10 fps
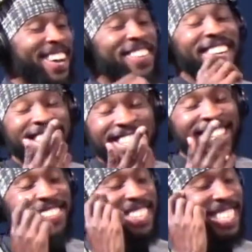Really
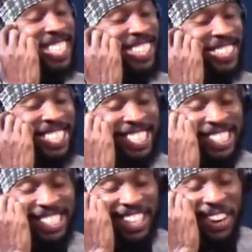though.
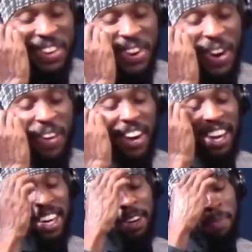So
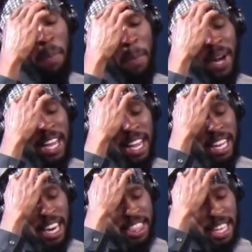but a
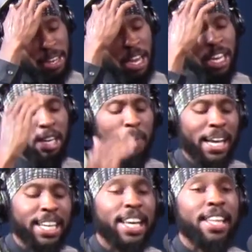lot of my
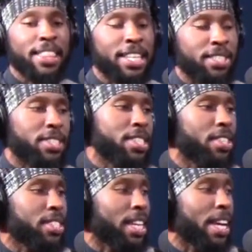key things are still
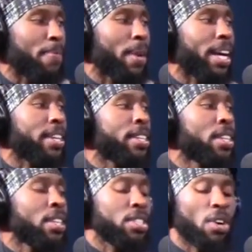the same. Like,
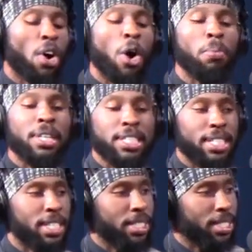so
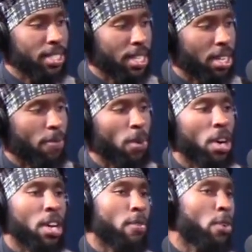homelessness and
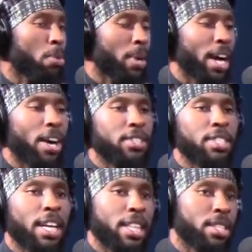affordable housing,
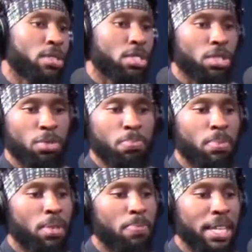I think those two
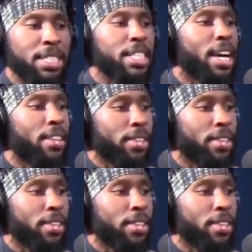mesh together.